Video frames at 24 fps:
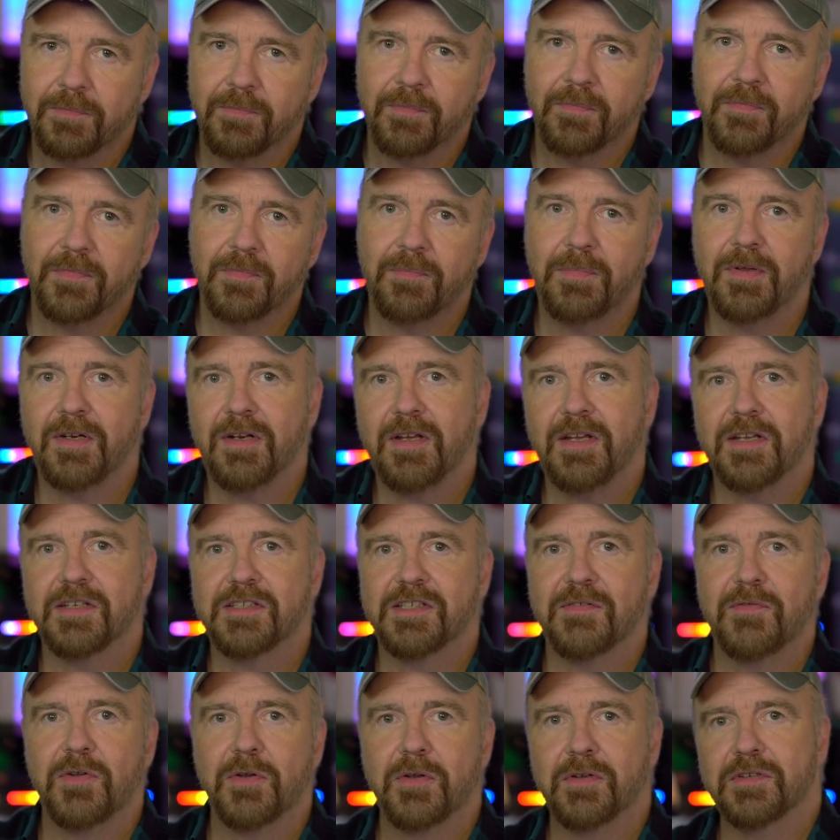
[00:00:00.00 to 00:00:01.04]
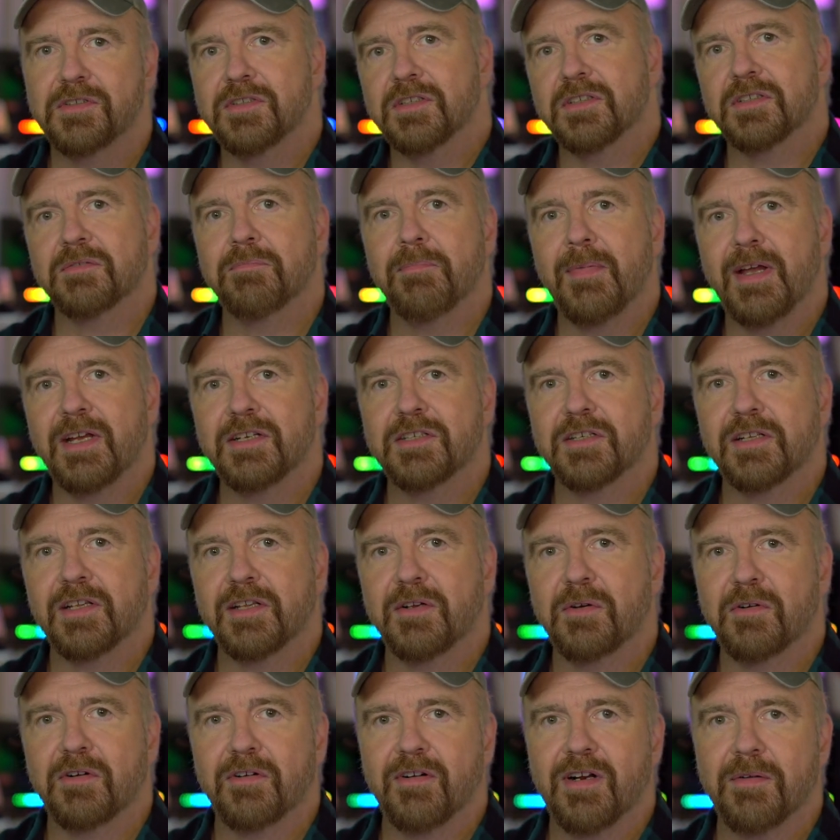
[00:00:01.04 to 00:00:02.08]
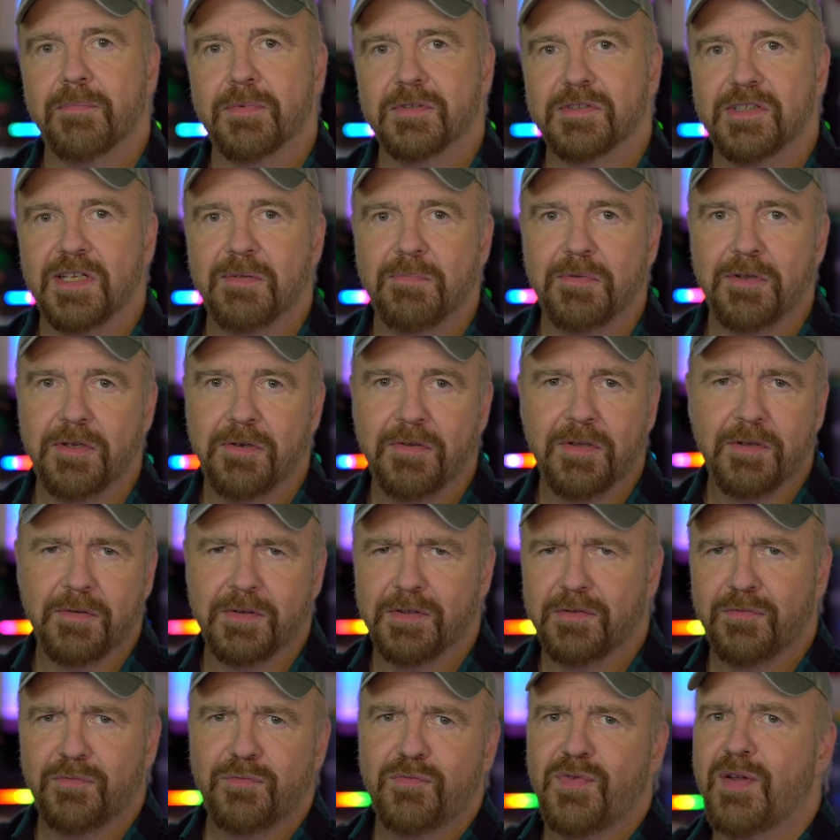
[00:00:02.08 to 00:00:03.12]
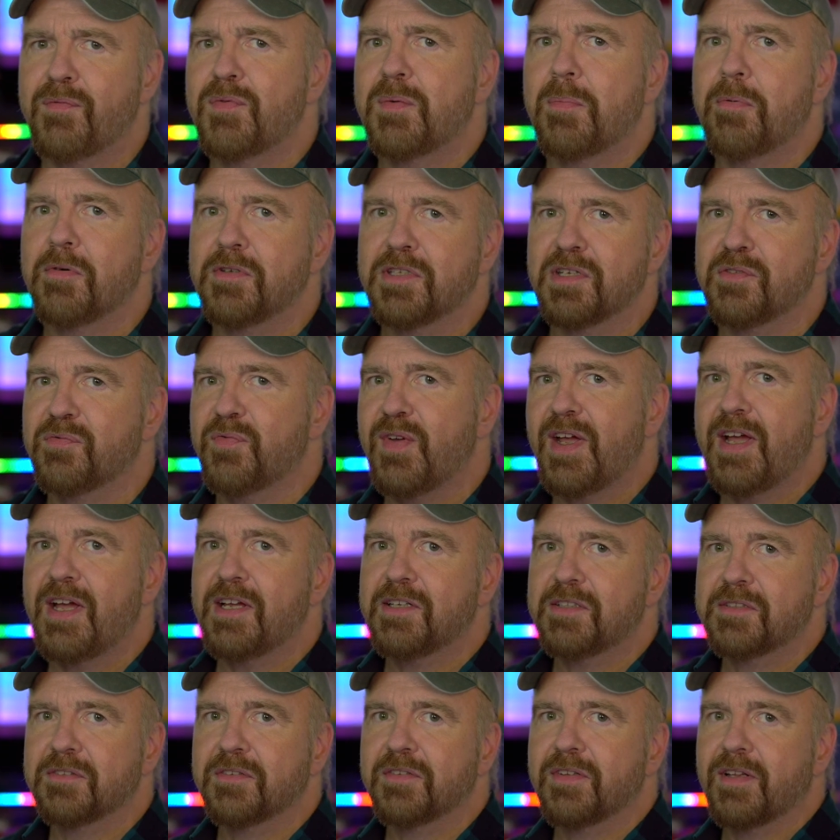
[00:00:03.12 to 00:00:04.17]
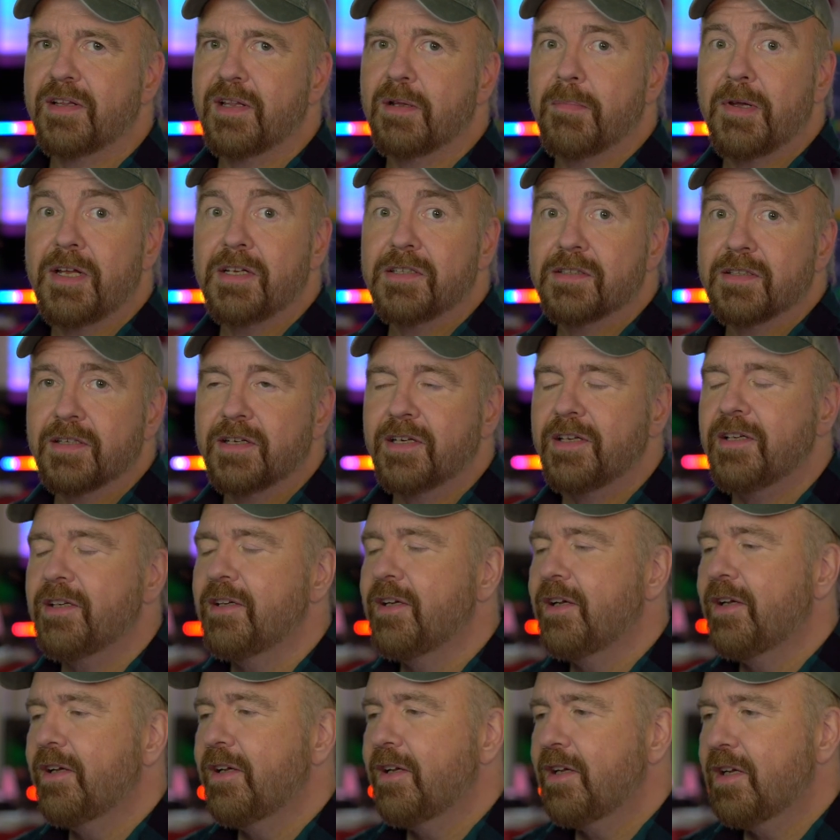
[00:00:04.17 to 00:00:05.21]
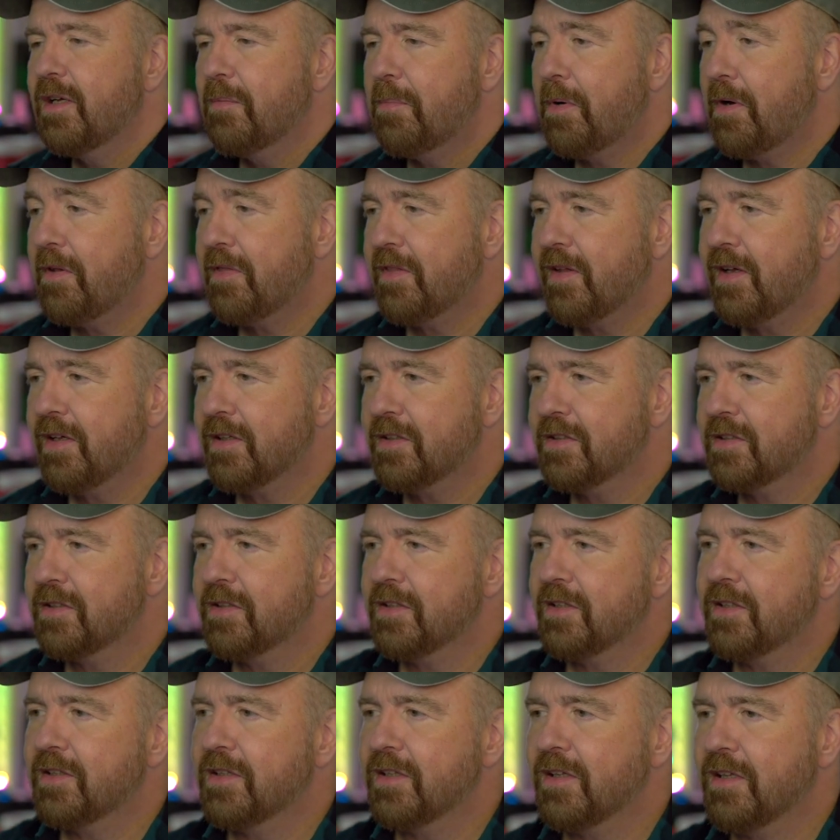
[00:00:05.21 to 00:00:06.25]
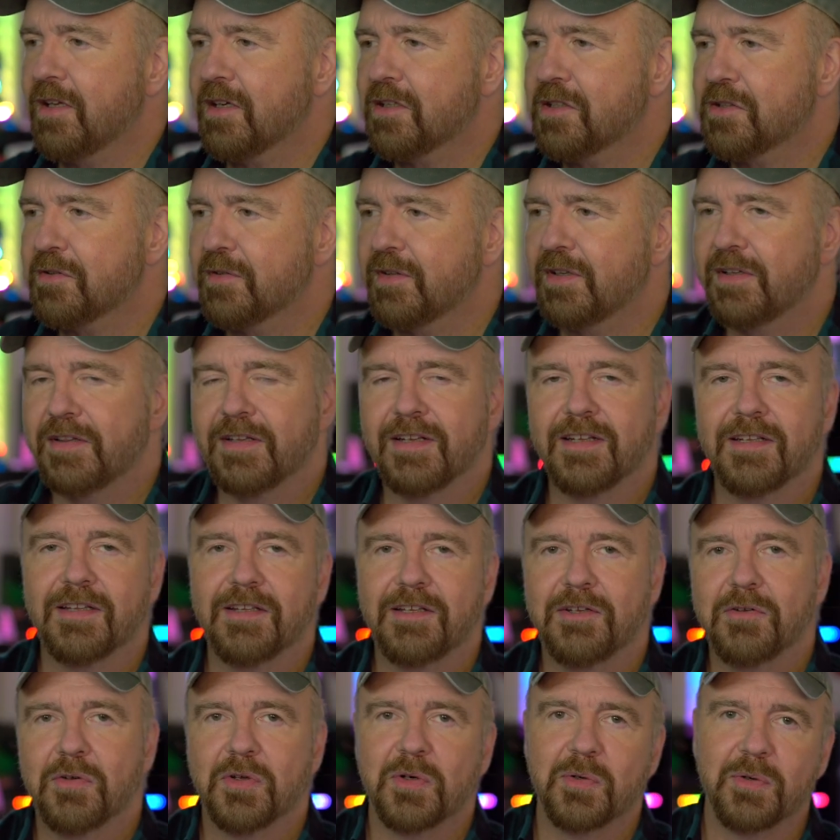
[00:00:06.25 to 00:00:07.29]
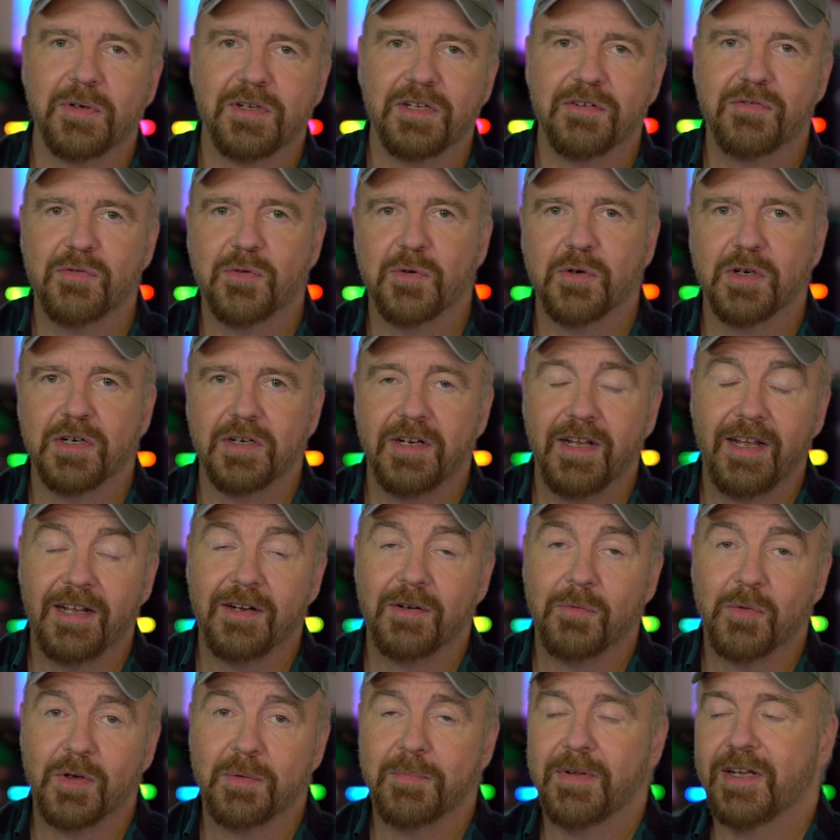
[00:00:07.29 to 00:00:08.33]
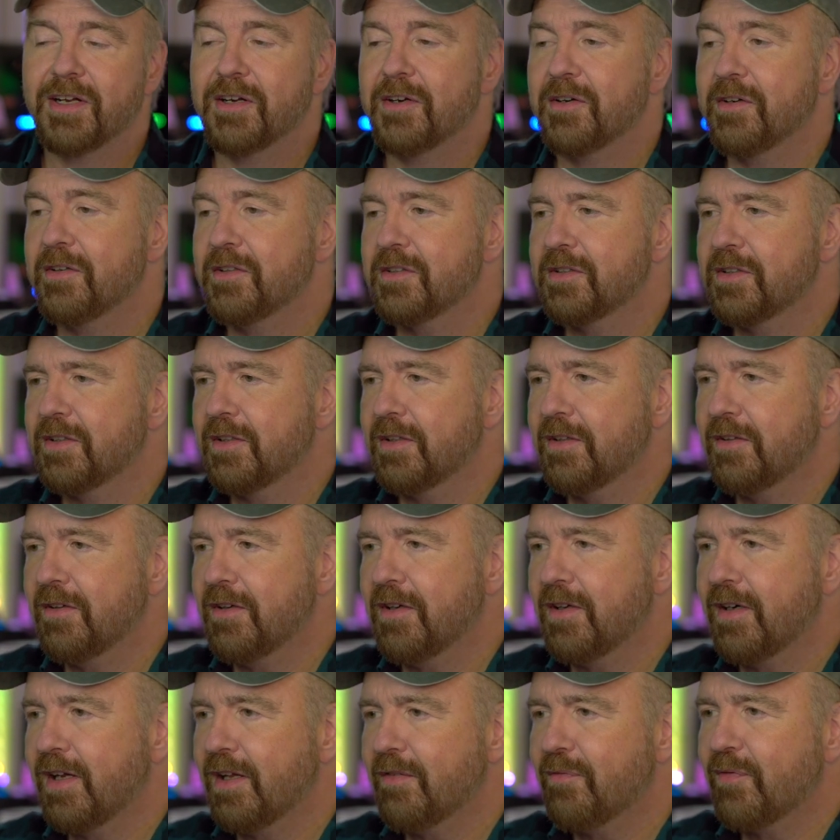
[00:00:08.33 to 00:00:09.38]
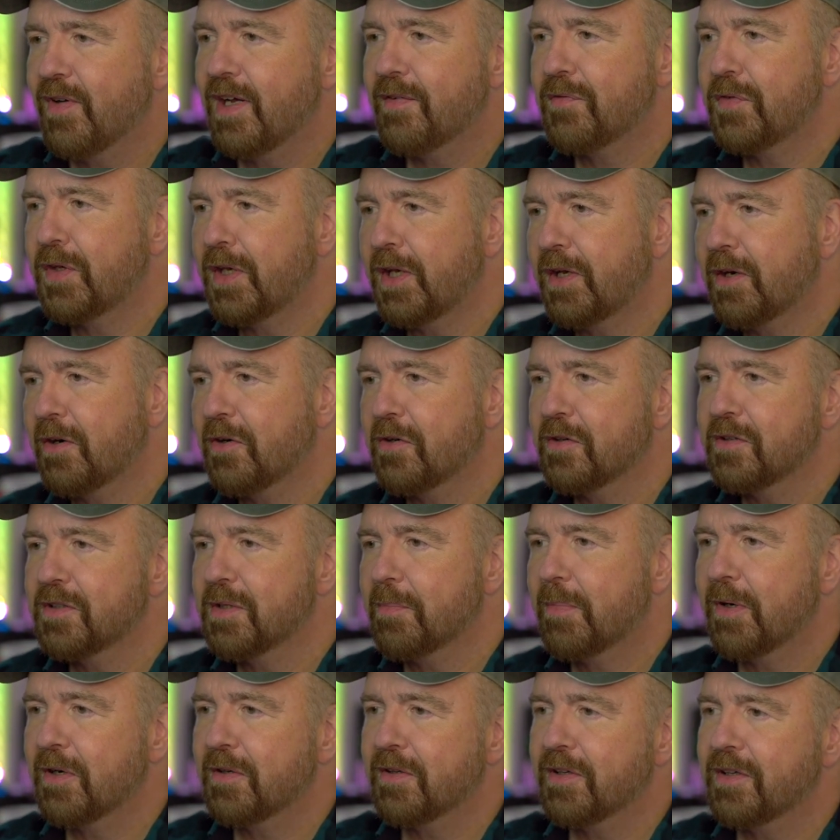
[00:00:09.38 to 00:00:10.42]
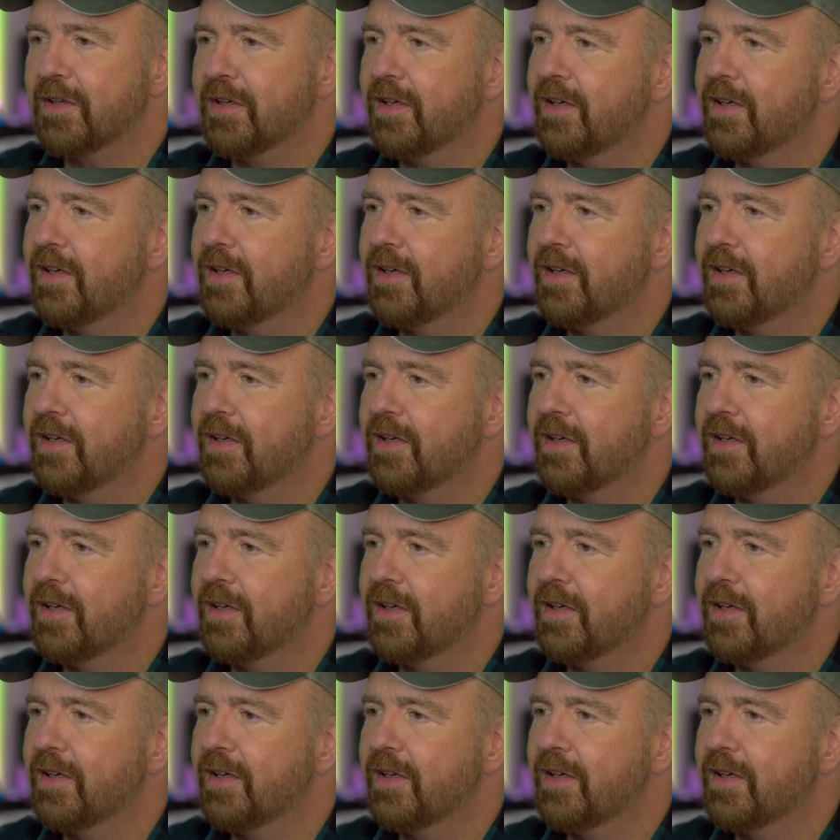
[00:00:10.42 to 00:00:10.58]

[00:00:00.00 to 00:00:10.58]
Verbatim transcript: It'd be nice if you could just magically order up a CPU that was 50% faster than the baseline, but that's a luxury that you could only afford at 1 megahertz, not at 5 gigahertz apparently.